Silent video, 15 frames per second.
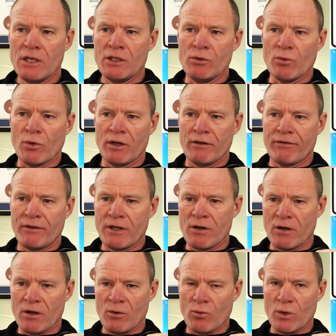You want to
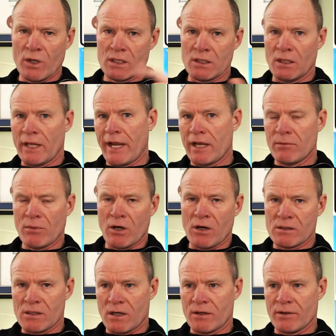figure out where the
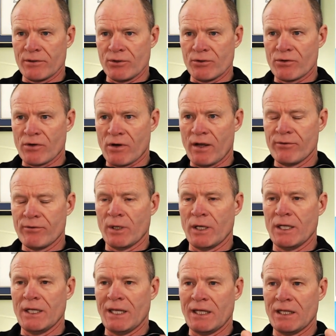landmarks are in your
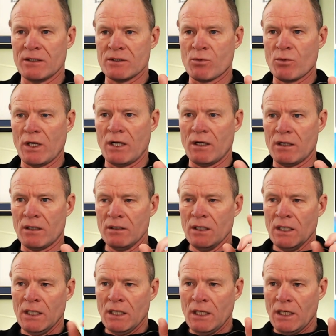driveway, and as well,
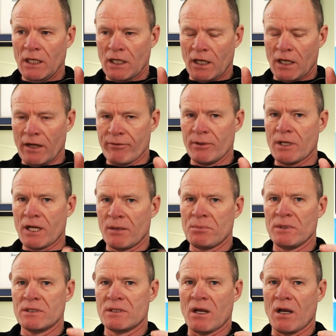every
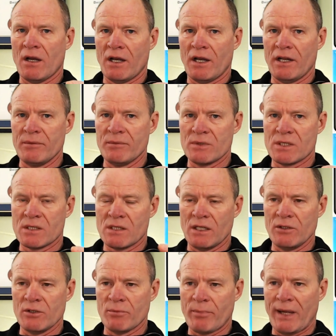couple of times
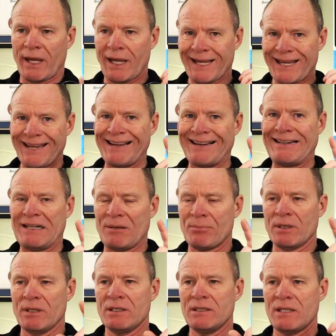that you're backing up,
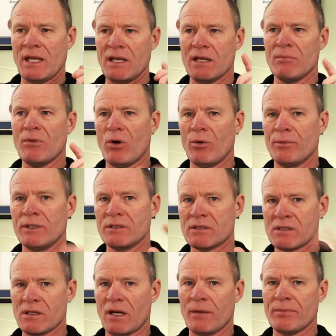take a moment,
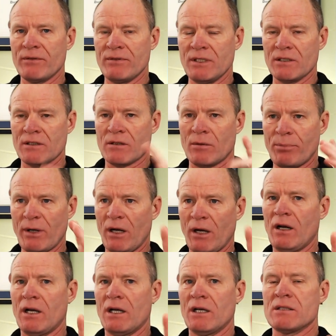stop the vehicle,
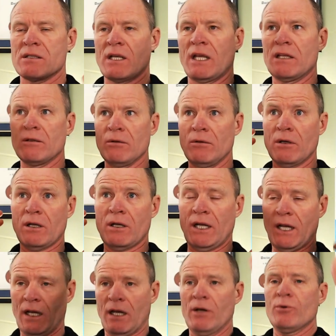pause, and look
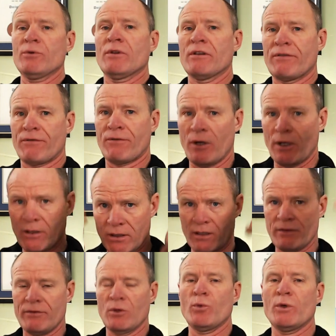out the front
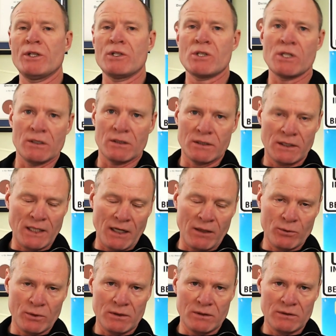of the windshield and
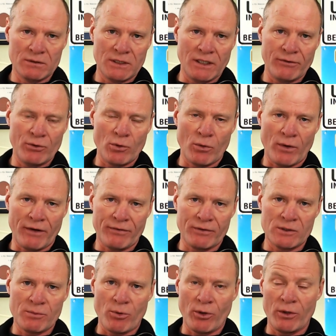that will give you a
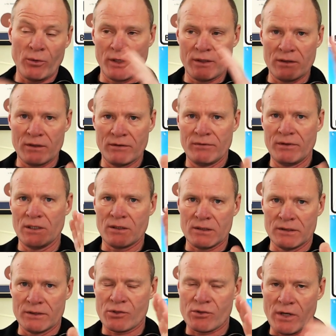reference point of whether the
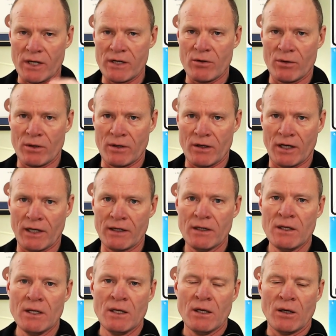vehicle is straight or not.
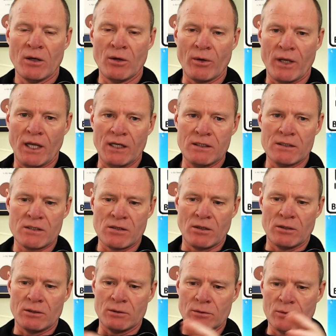Okay,
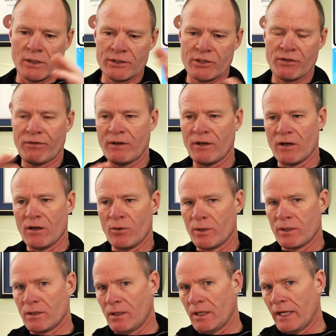so once you figure out
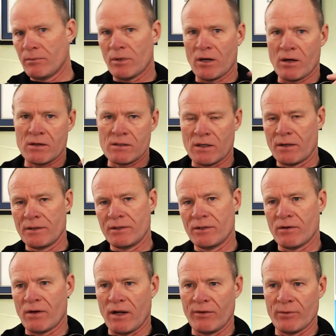where the landmarks are in the
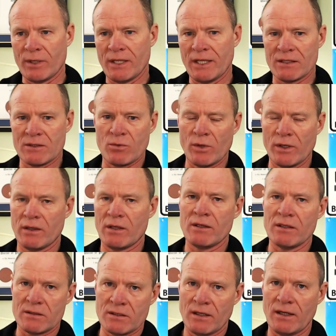driveway, that's one thing
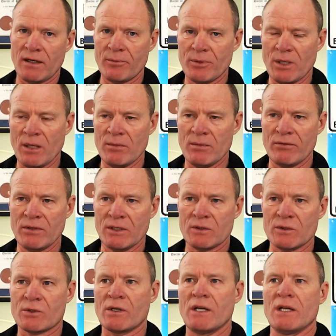that's going to help you keep the
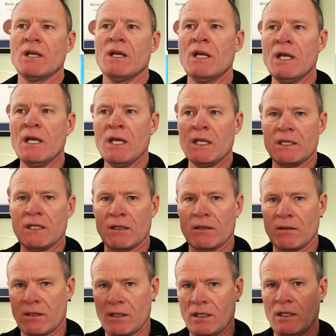vehicle straight. The
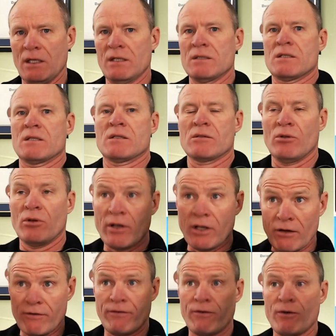other thing is is
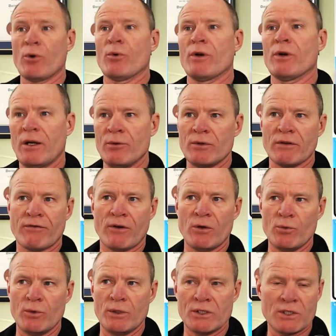looking forward out the
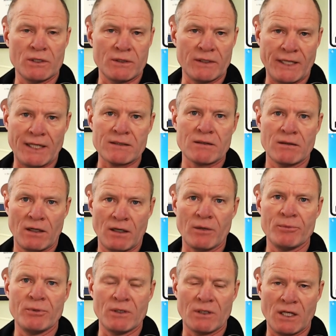front windshield. That's going to
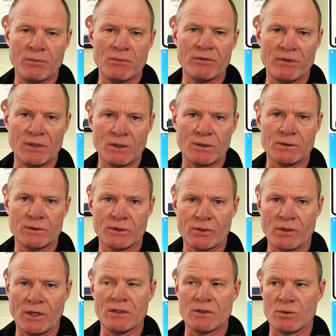help you keep the vehicle
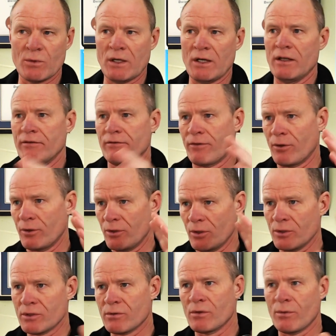straight as well. And for
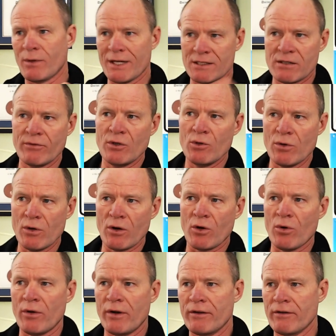those the rest of you who are
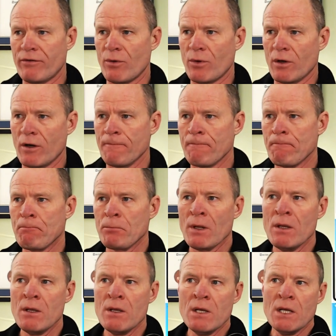going for
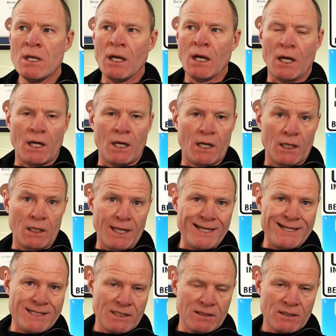uh, a
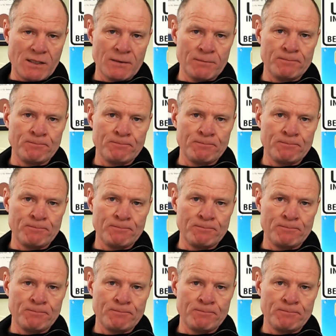license